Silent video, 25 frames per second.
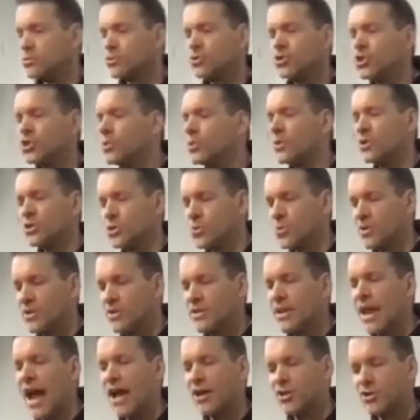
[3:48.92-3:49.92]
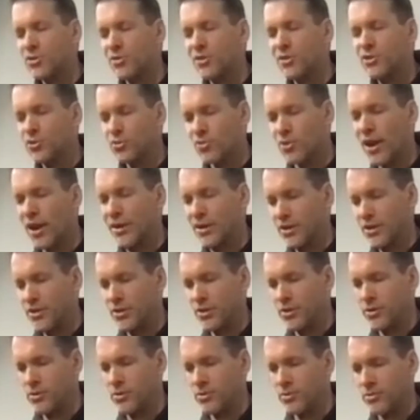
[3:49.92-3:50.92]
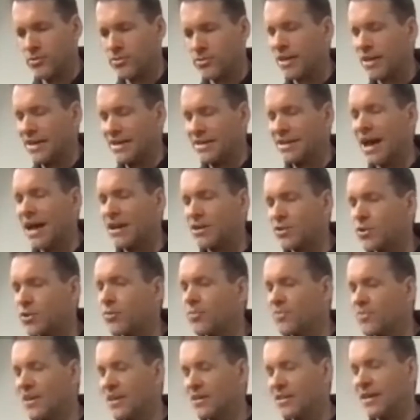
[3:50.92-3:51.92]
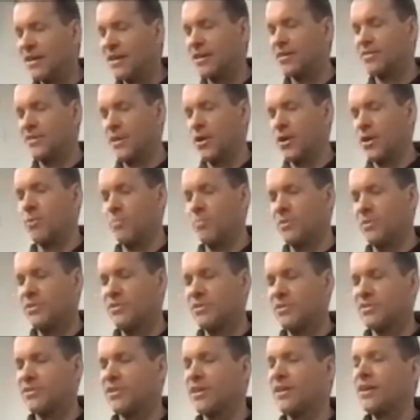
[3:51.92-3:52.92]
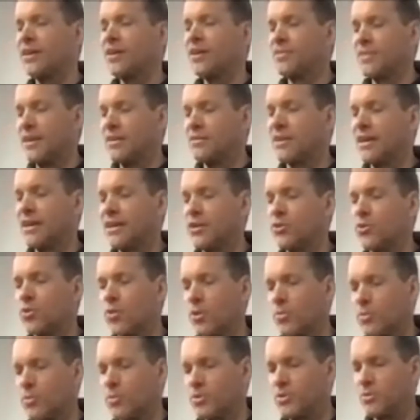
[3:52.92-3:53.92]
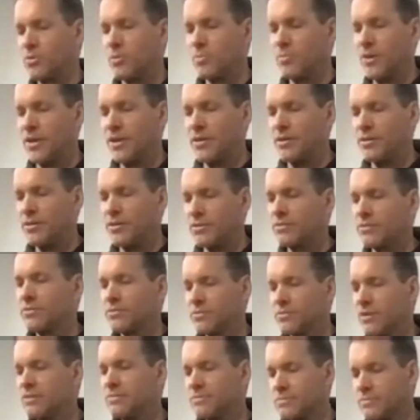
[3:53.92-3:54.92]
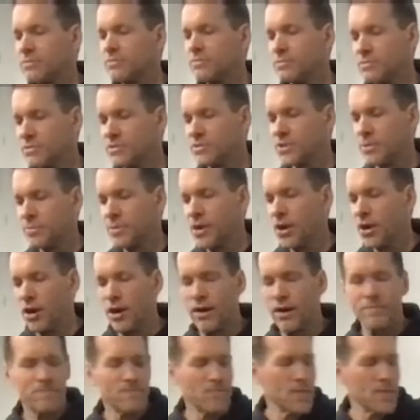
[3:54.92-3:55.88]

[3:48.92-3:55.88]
do what you would naturally try to do. Like don't think like a therapist. Think like a normal human being. Yeah, it's gonna be hard.